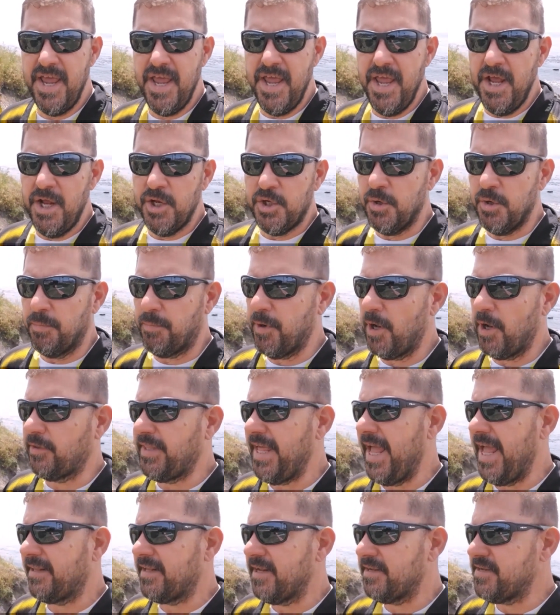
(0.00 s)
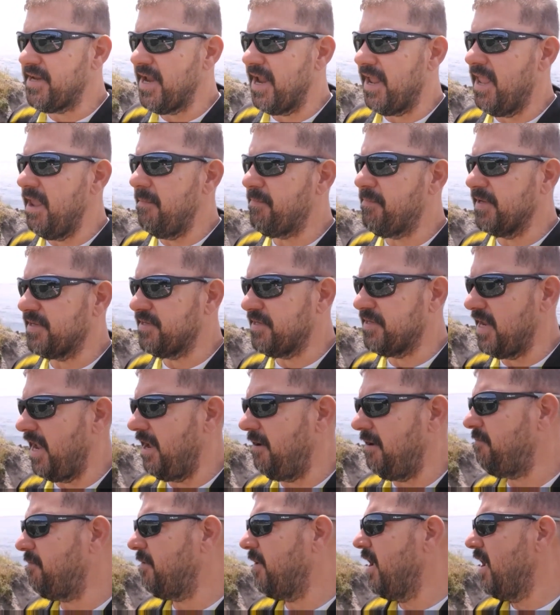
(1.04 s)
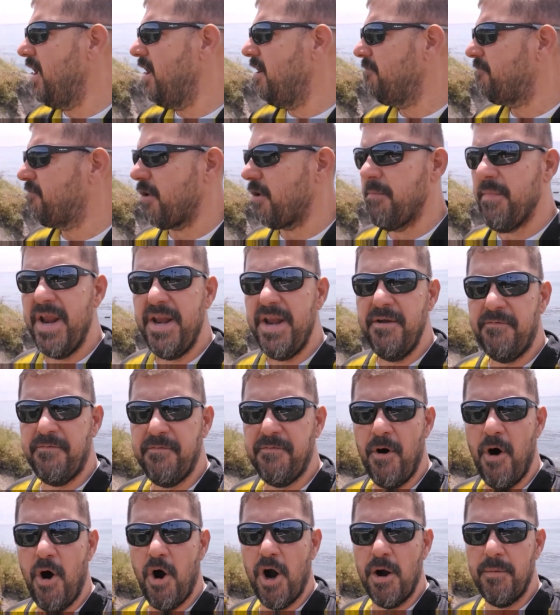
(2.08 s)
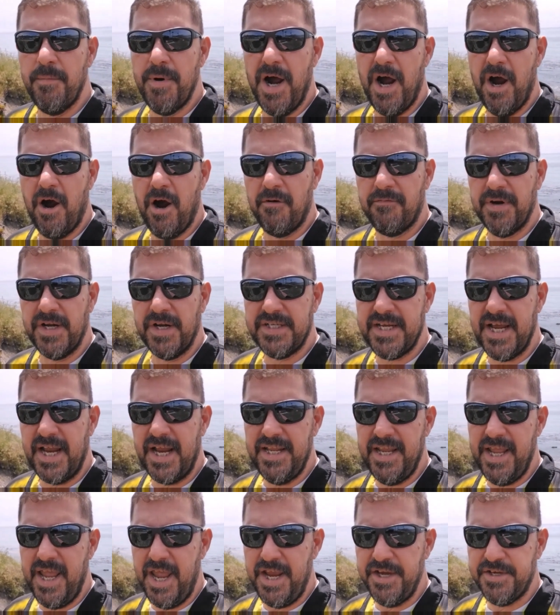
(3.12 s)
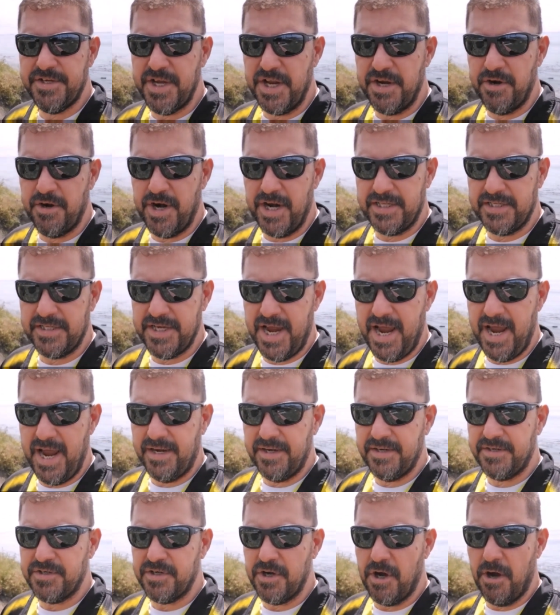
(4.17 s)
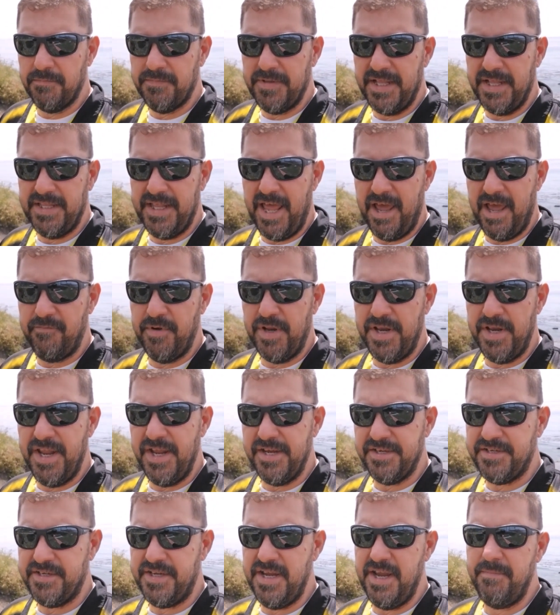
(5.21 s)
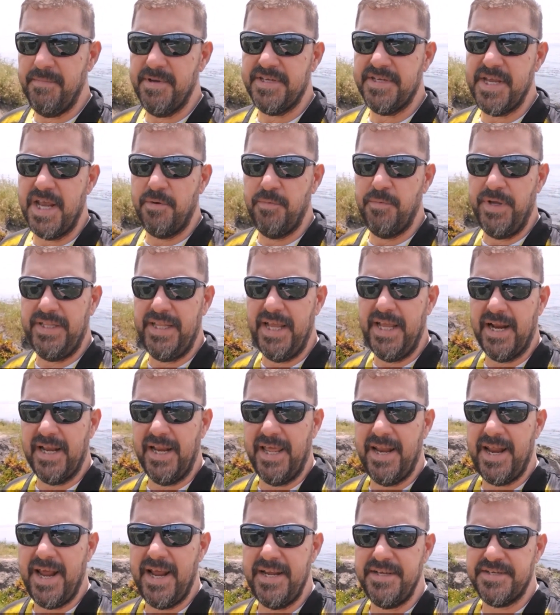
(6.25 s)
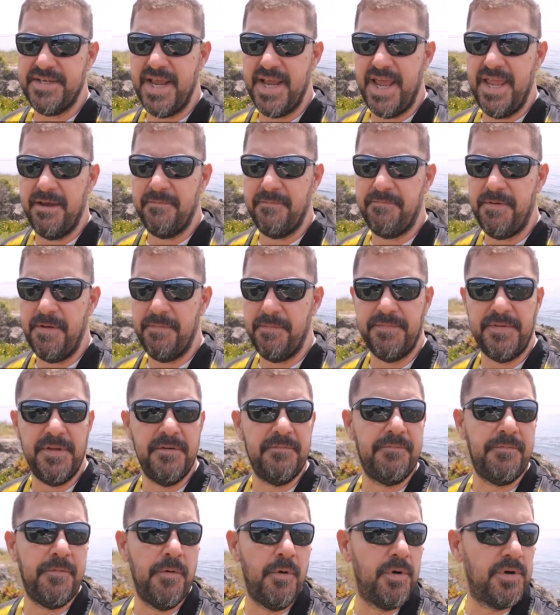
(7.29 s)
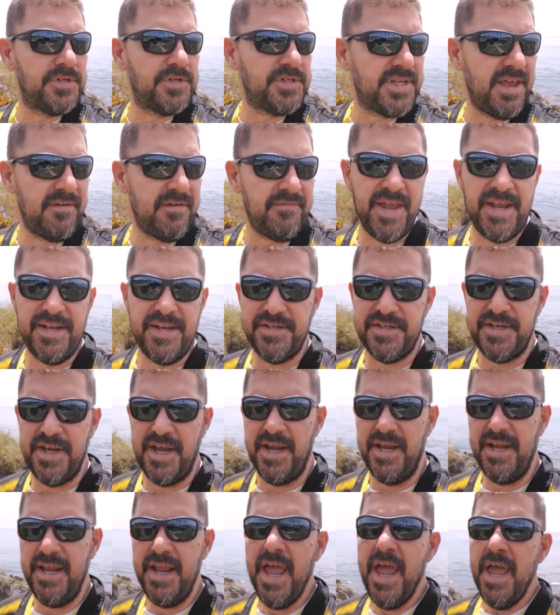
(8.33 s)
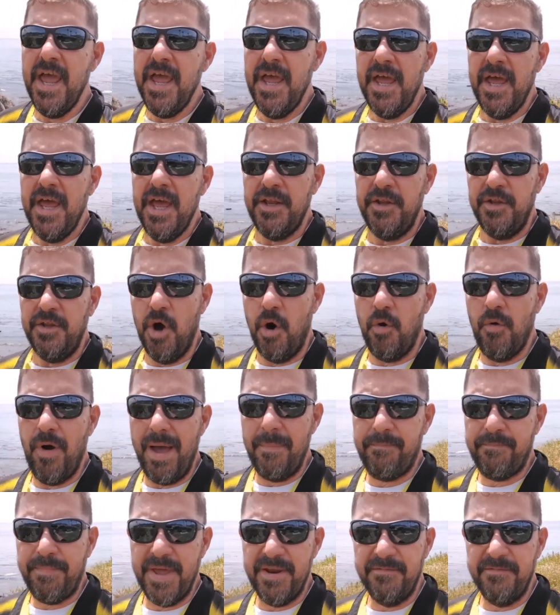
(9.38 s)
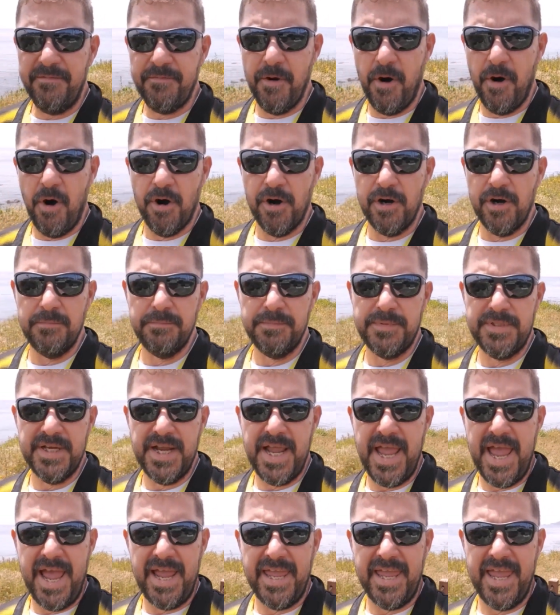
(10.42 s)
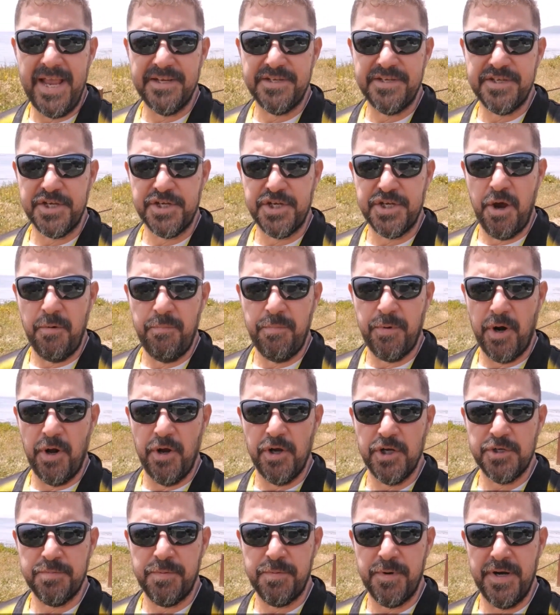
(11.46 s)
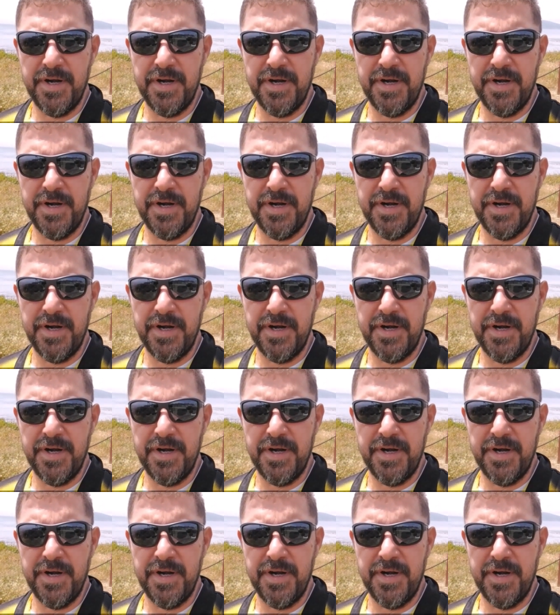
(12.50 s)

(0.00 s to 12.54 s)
to protect us and keep us safe from any form of retaliation or attacks of the devil and his demons. And we declare Isaiah 54 17. No weapon formed against us shall prosper.